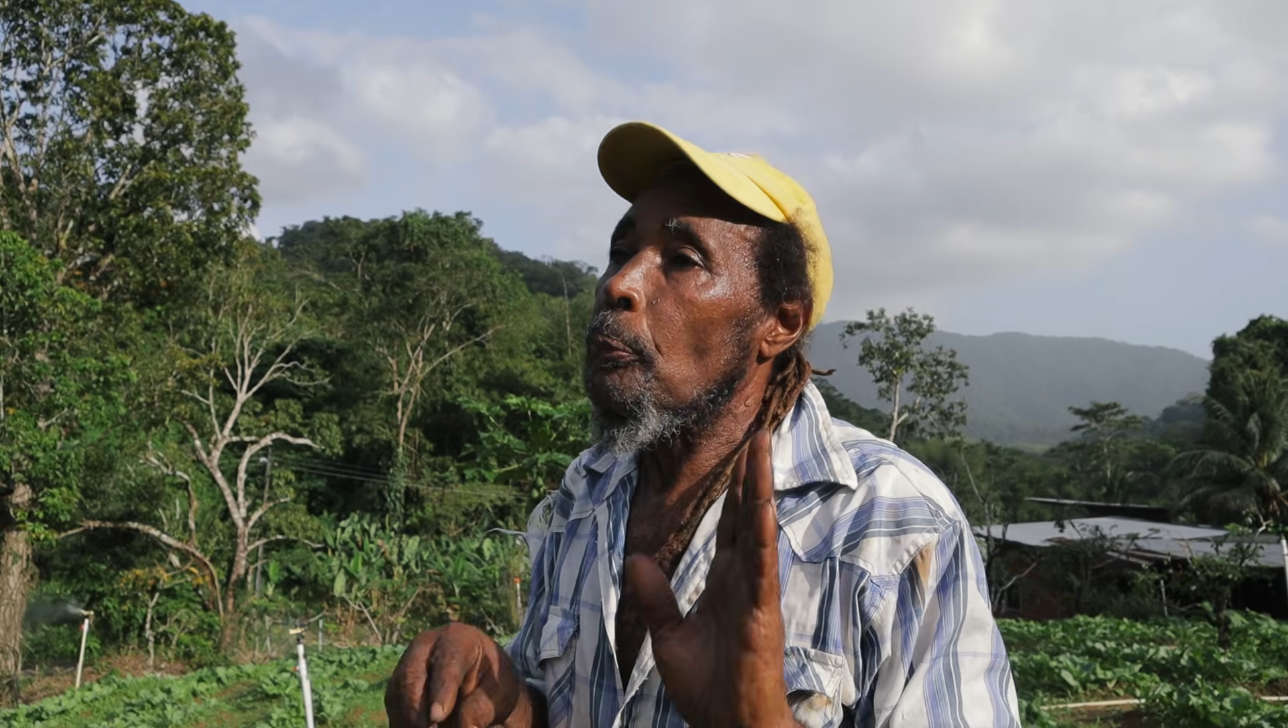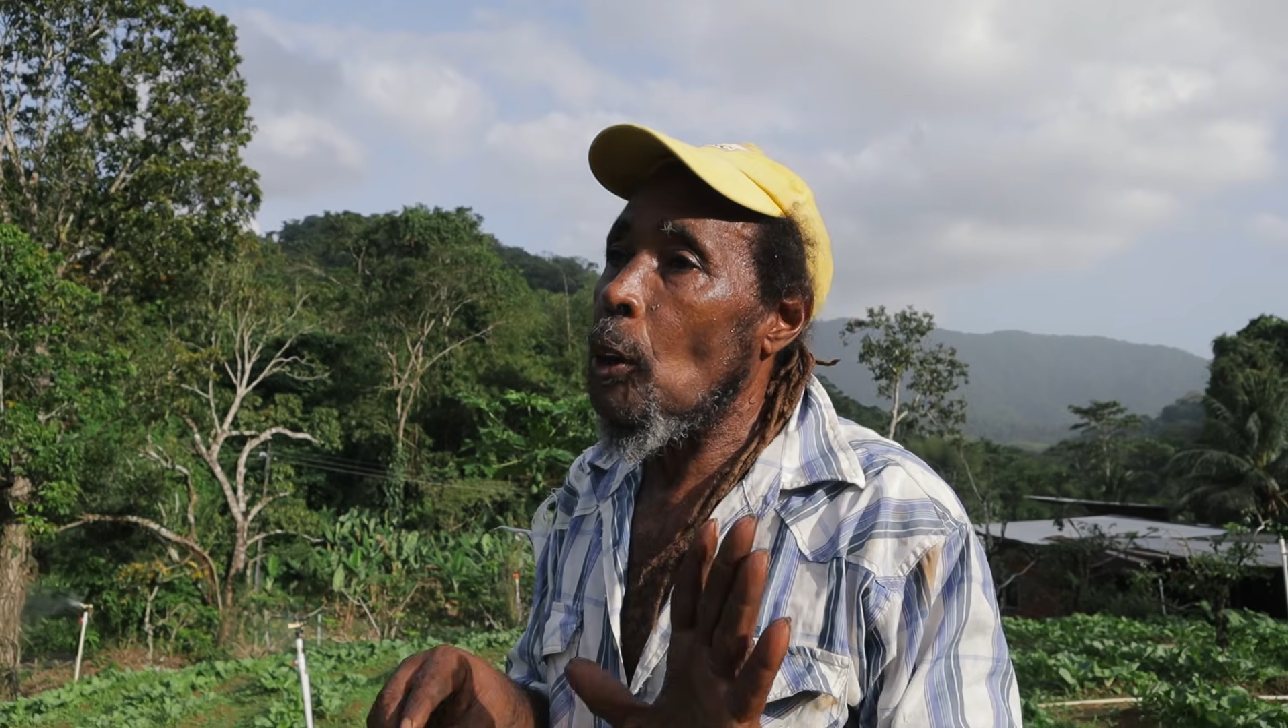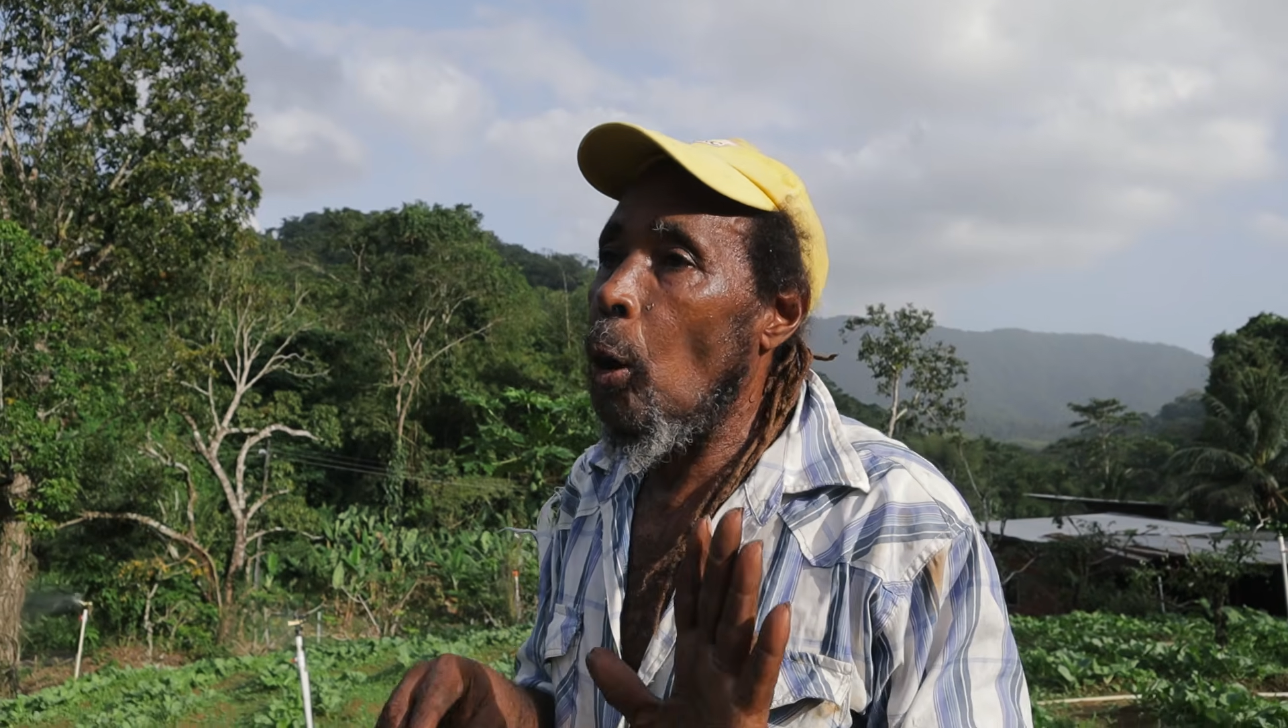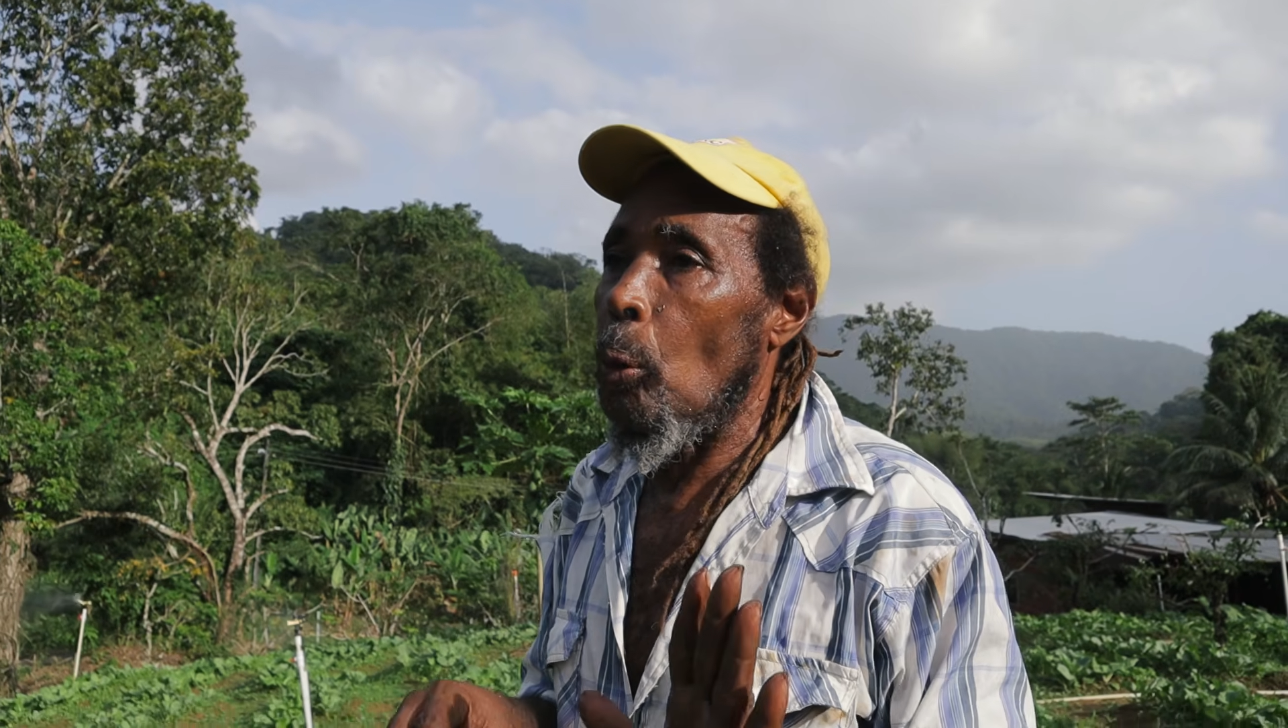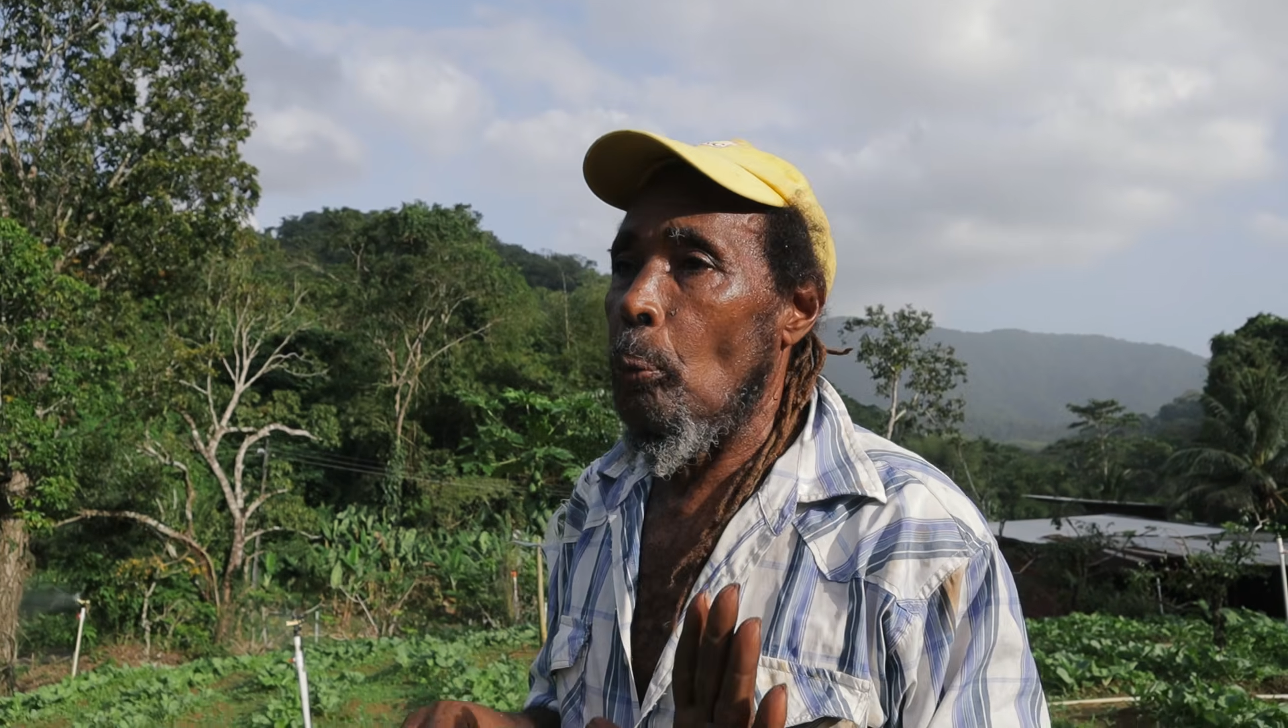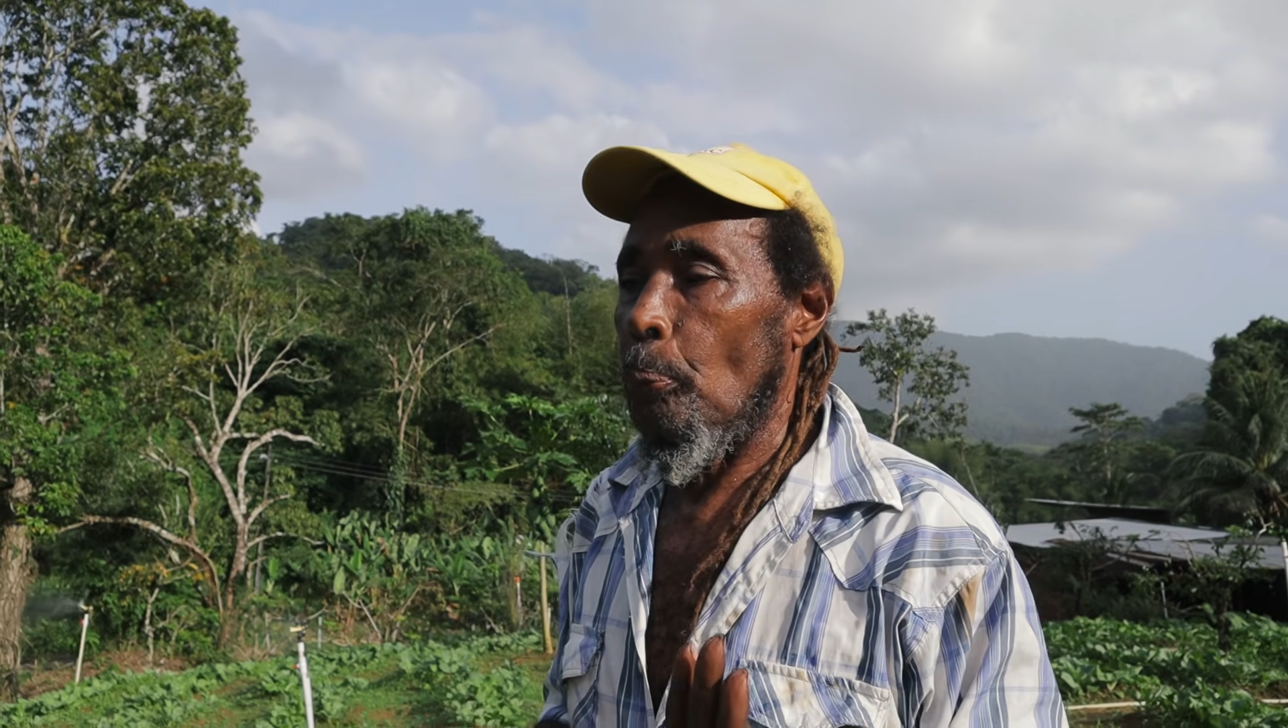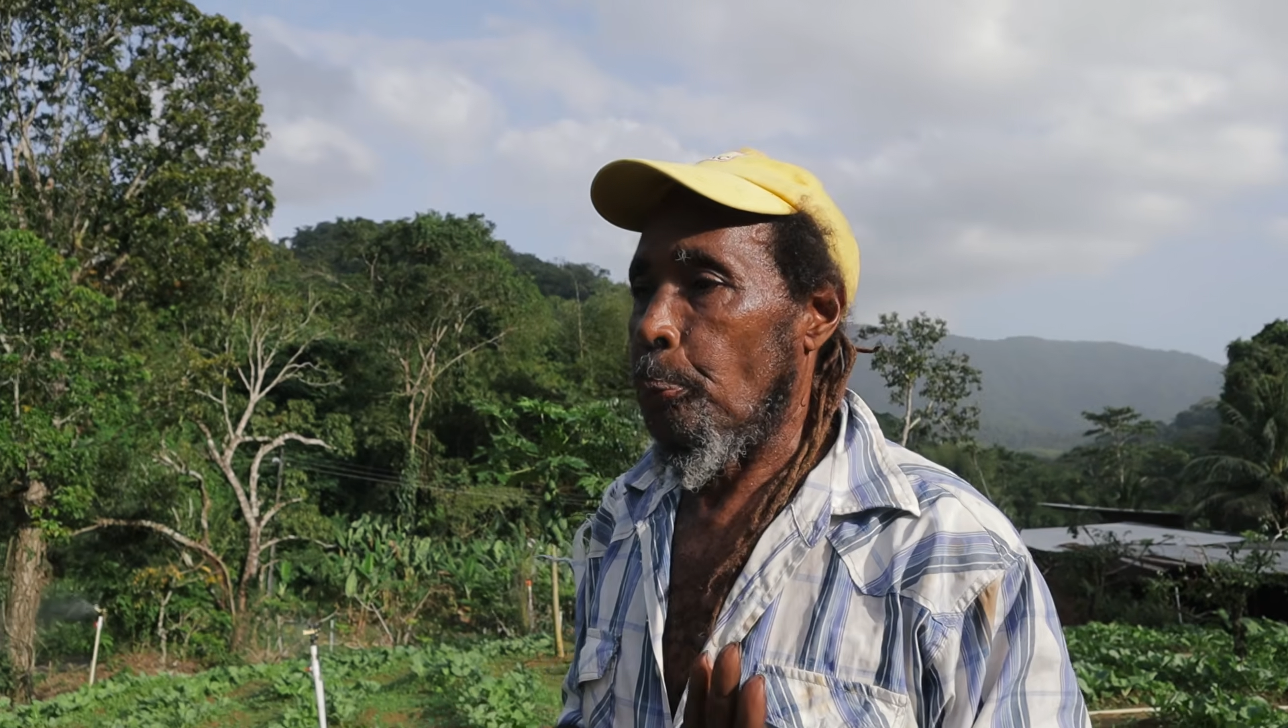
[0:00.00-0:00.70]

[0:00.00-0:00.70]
No.